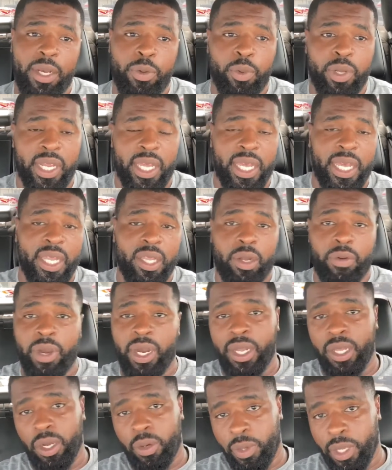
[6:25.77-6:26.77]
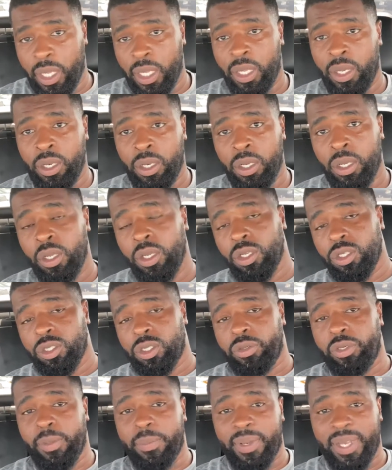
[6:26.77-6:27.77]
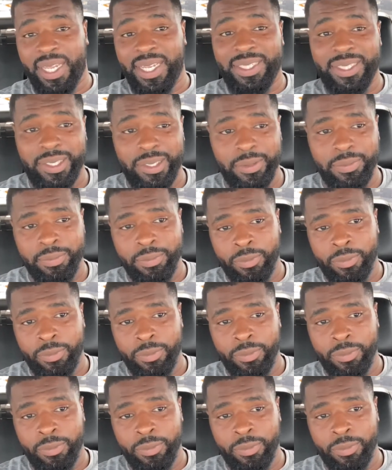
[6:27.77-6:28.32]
when they get the radio in to replace it.